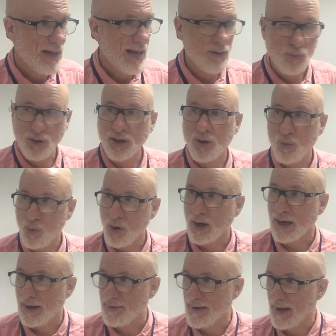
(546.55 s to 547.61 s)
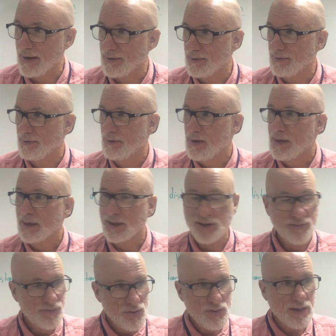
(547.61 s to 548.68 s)
And we're going to work on that. Because
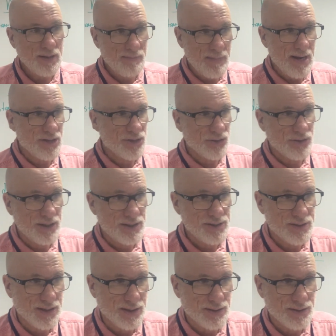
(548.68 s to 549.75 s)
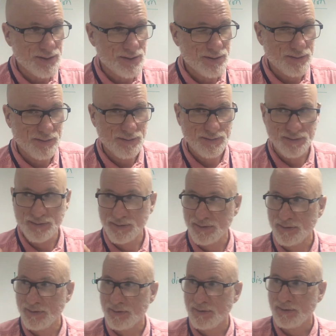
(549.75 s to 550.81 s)
if you can measure distance,
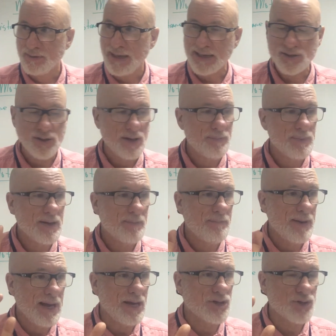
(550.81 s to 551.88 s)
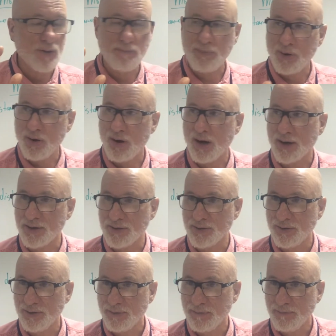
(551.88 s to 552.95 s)
that's going to be a major part
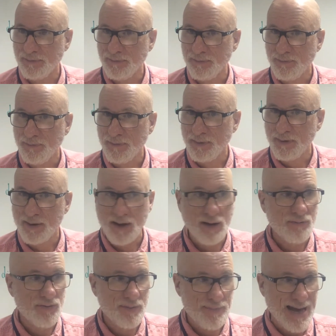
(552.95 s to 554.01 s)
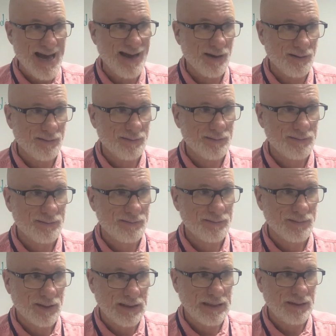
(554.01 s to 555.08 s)
of the battle.
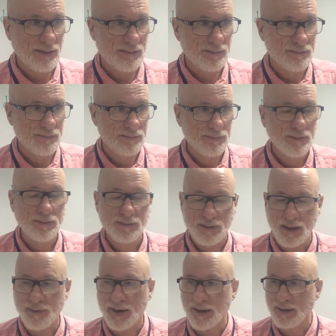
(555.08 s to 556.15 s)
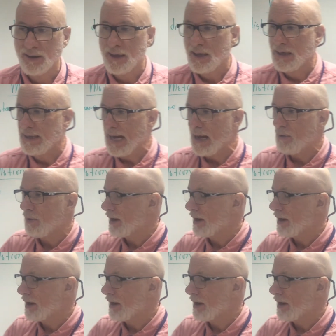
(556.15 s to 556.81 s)
Clear? All right. Now